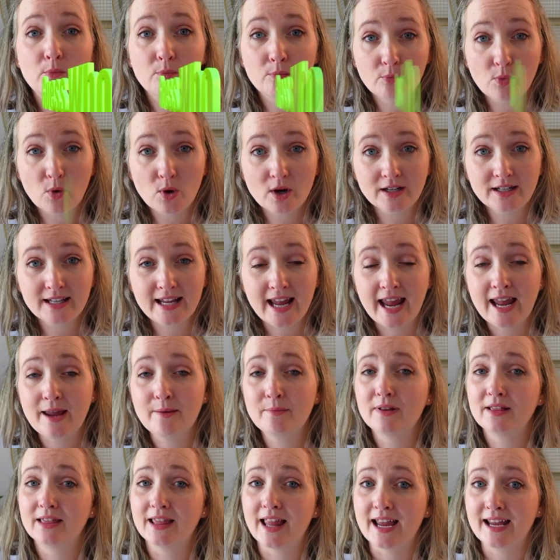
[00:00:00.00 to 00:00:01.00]
board game
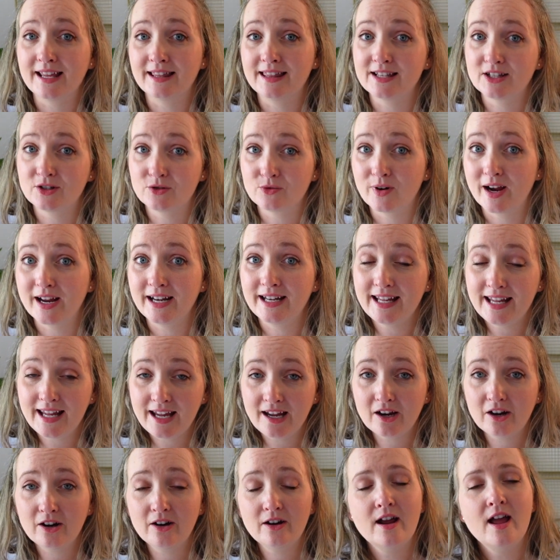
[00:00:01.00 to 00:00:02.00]
like this right
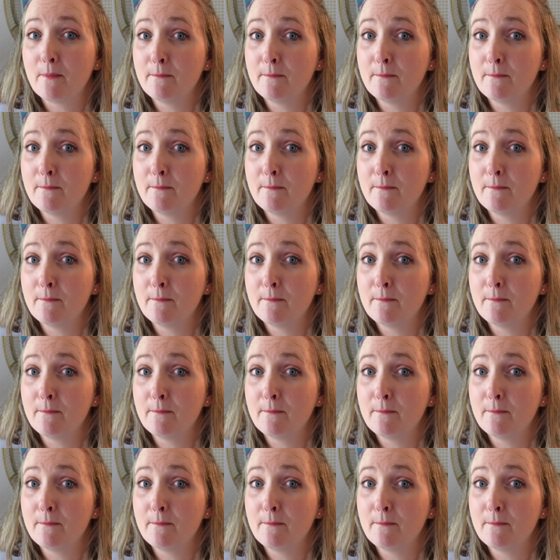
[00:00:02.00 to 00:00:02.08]
here,